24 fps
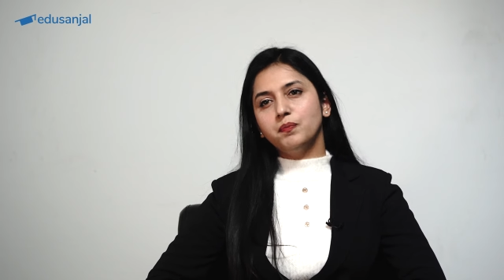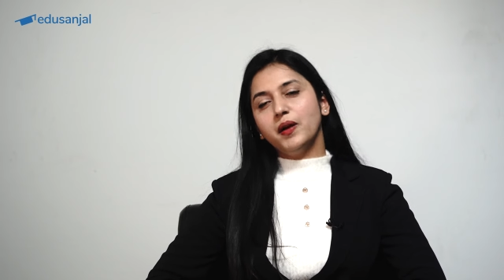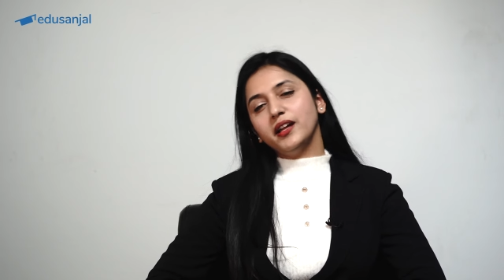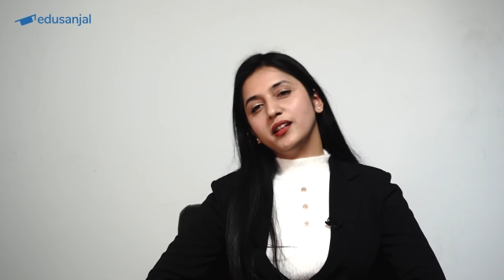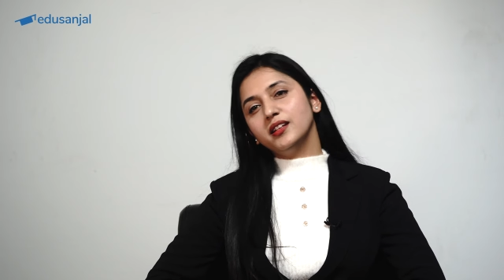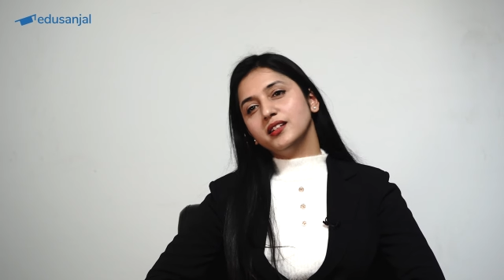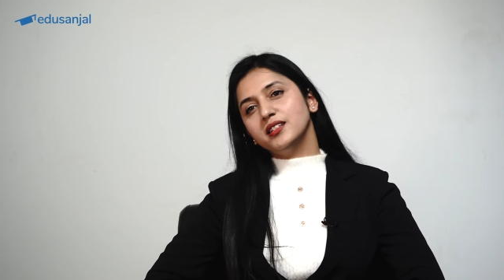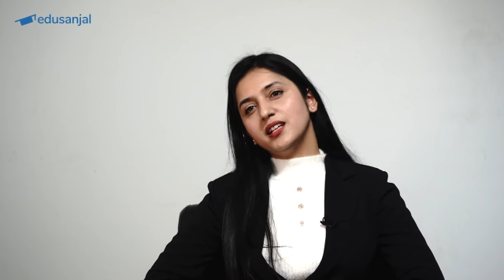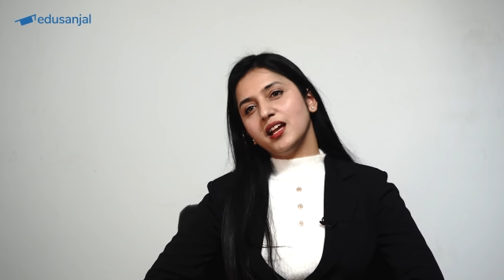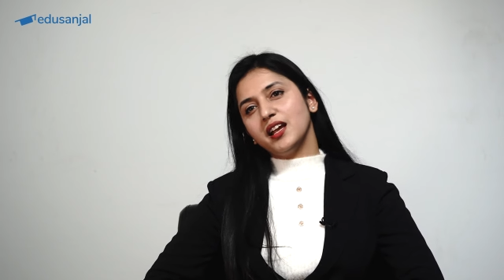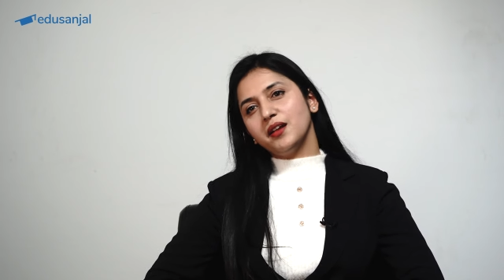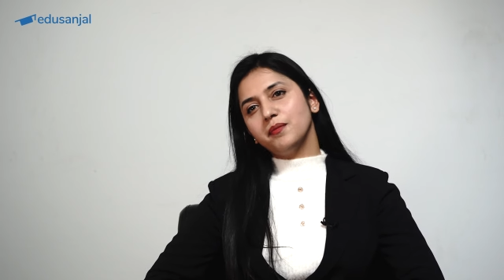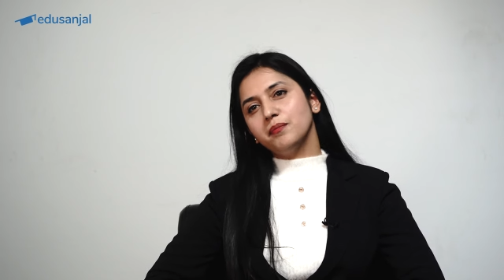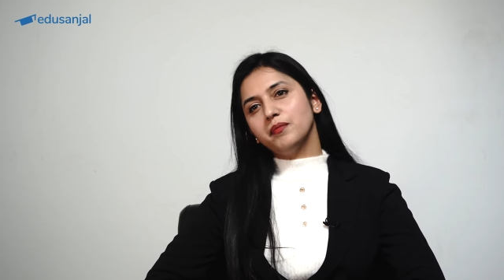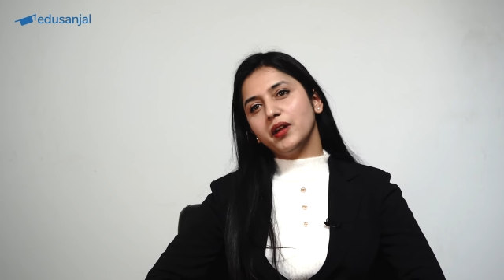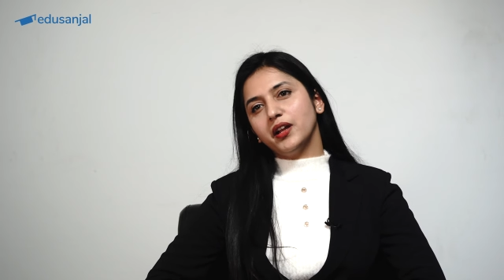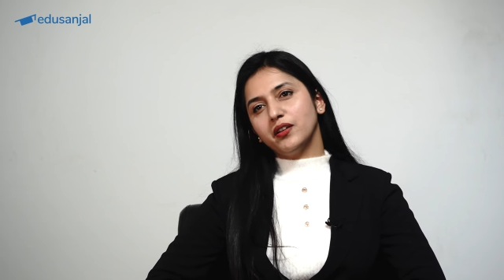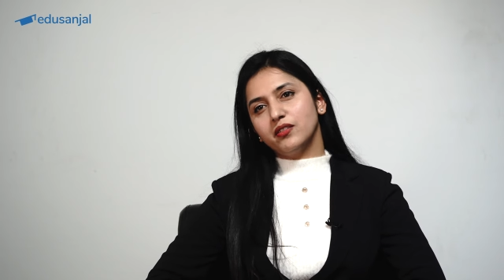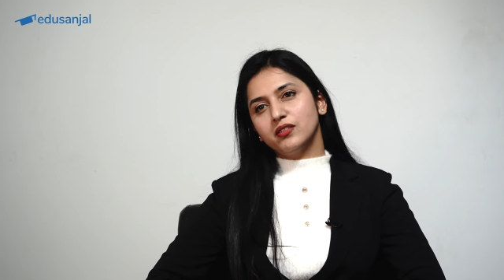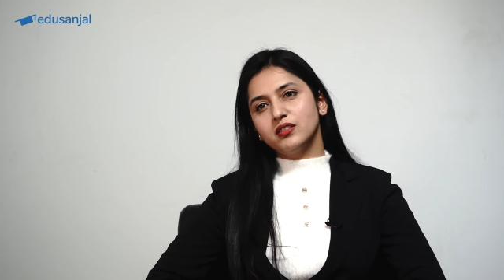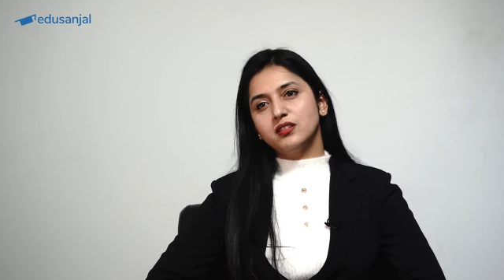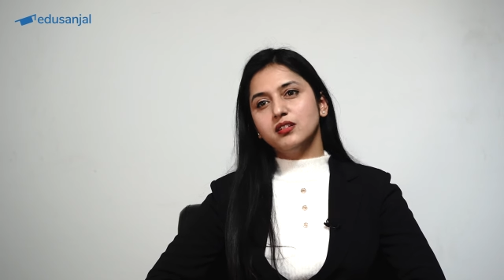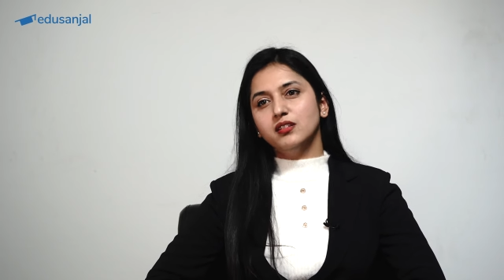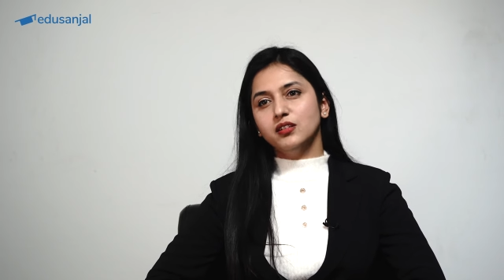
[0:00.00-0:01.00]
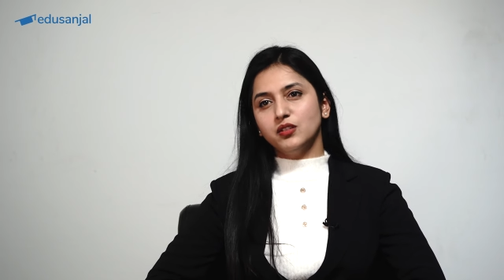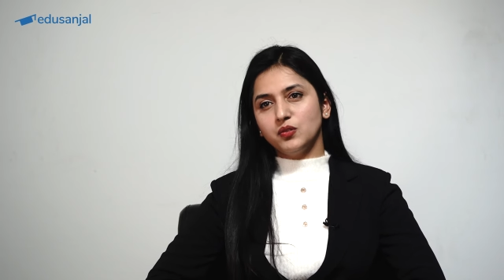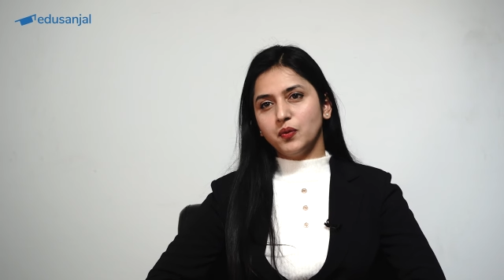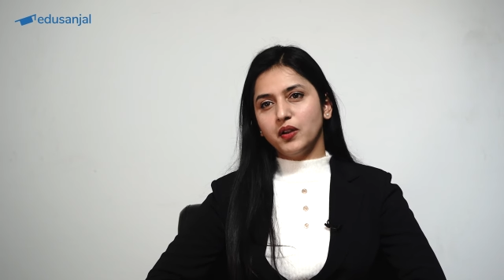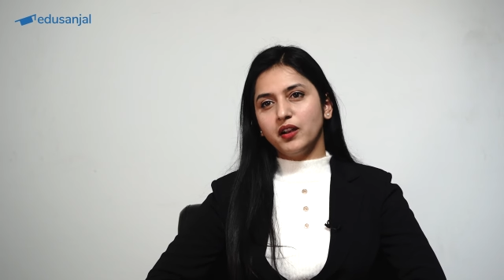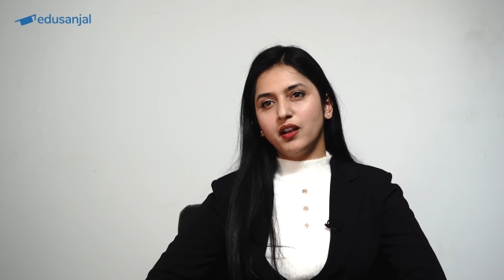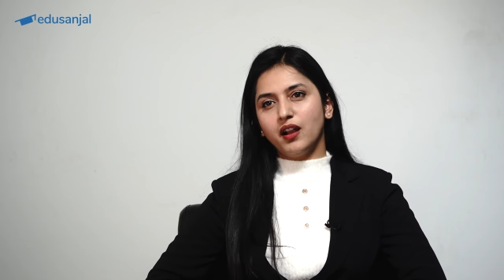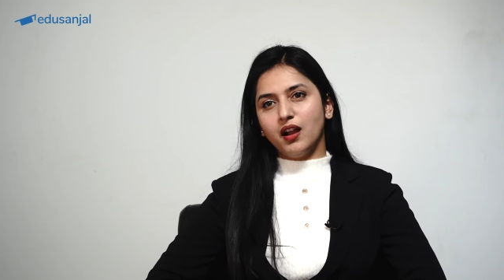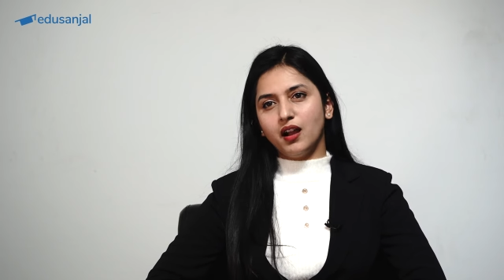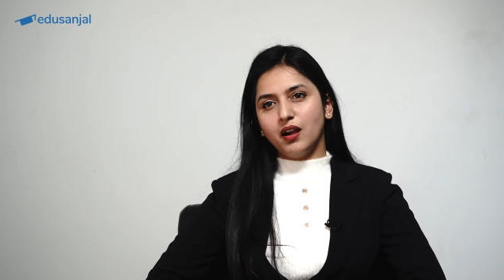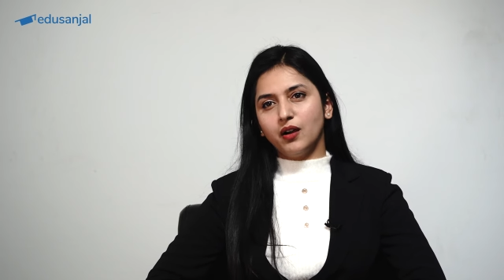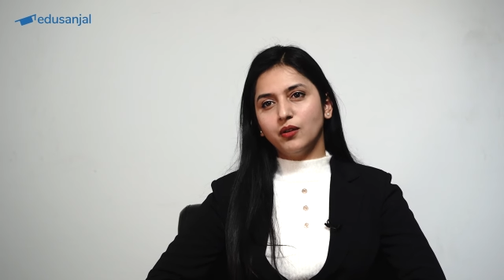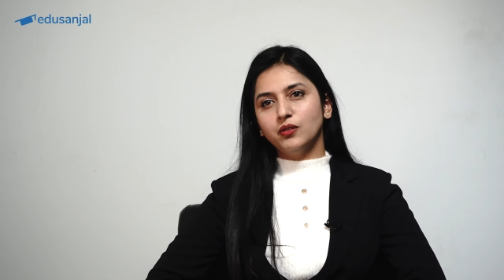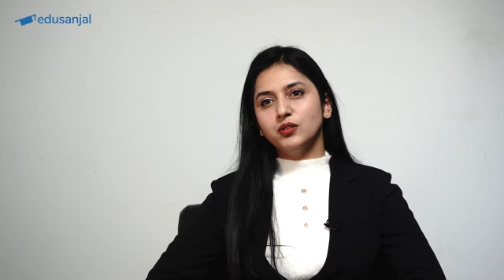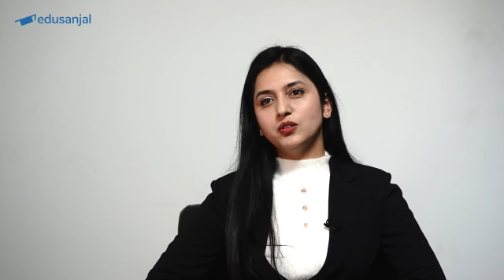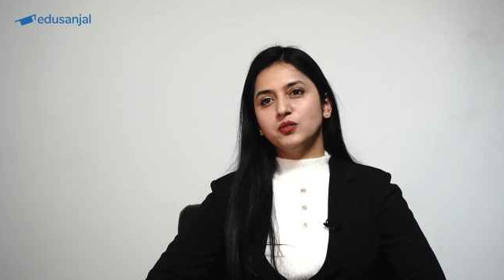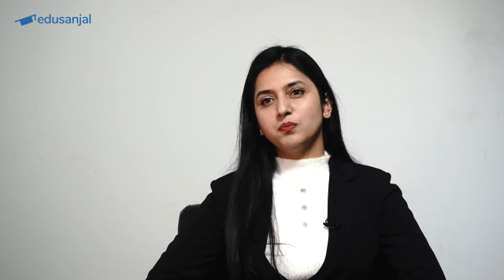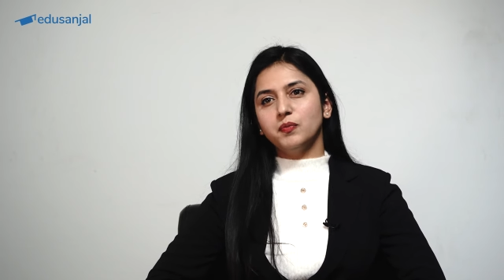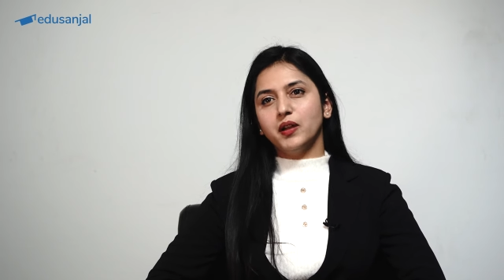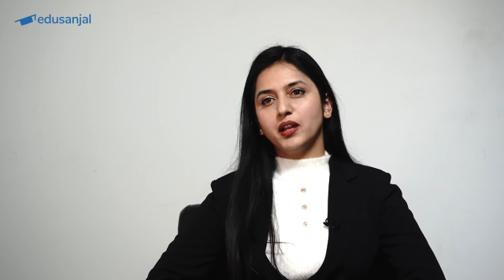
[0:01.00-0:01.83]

by the time my results were out,